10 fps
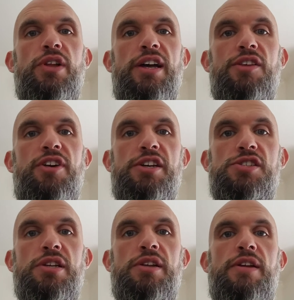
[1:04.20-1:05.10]

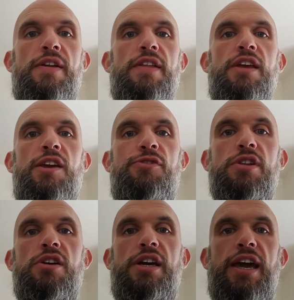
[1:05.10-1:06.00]
elevation. If you
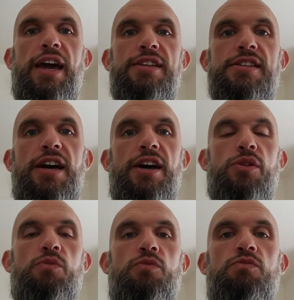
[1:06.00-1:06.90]
look at uh,
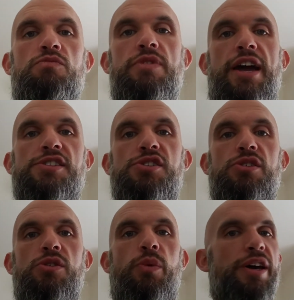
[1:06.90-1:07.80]

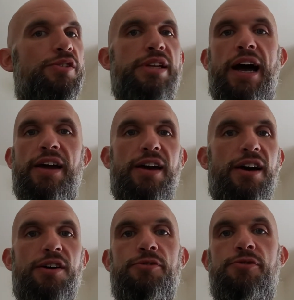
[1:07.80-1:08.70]

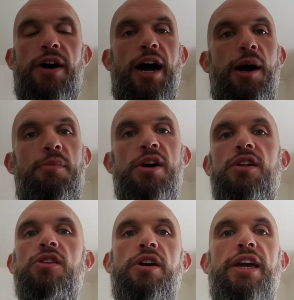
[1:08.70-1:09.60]
nationalweather.gov, um,
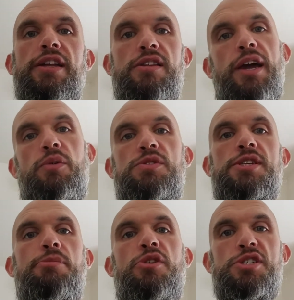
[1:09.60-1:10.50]
look at like
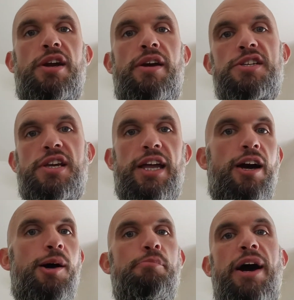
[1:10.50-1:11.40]
some of those areas kind of
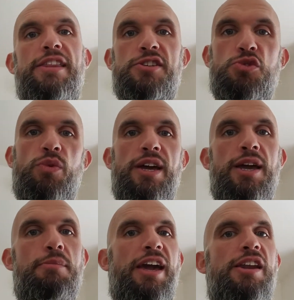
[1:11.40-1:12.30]
up by the
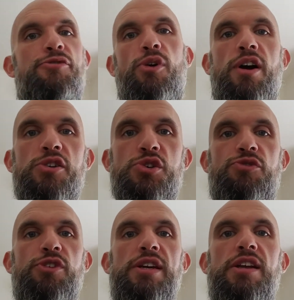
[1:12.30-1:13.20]
swim, 8,400
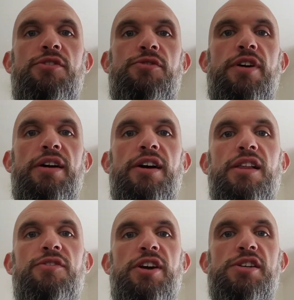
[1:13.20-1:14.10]
feet of
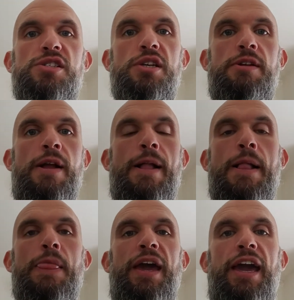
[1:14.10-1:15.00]
elevation.
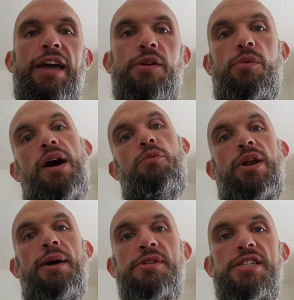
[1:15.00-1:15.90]
And what
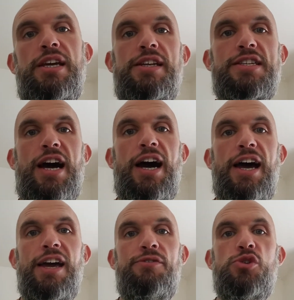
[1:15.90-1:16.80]
I'm seeing is a high
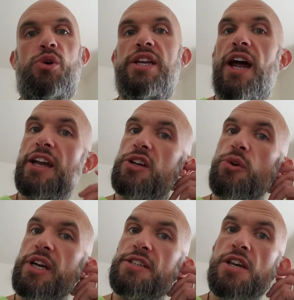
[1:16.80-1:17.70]
of 29
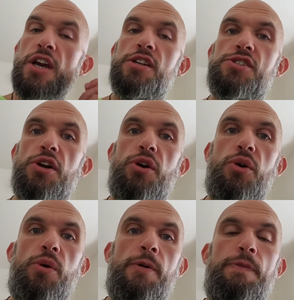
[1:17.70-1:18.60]
degrees. So